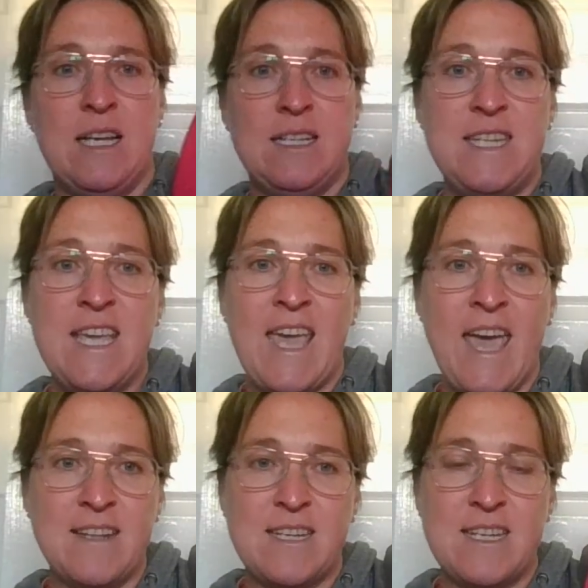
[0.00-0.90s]

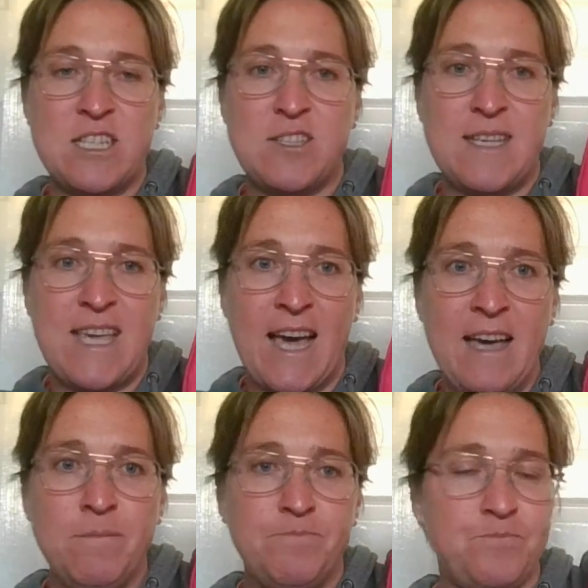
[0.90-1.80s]
Decant it into
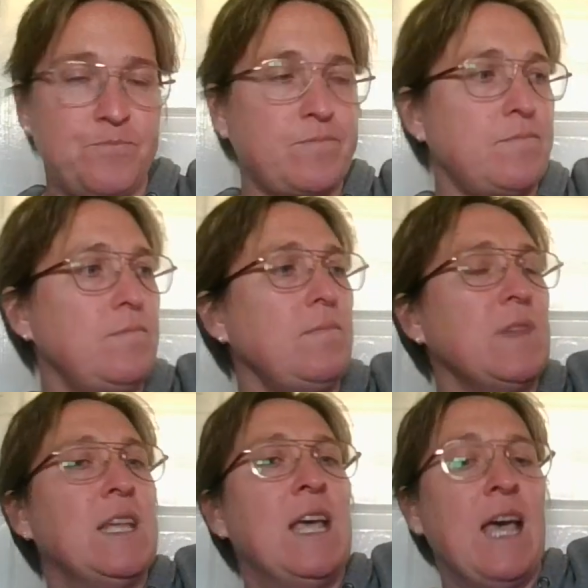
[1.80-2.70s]
here.
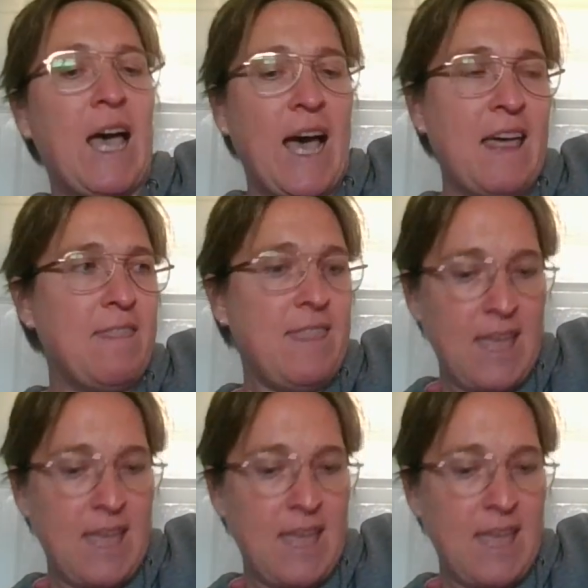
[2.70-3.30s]
But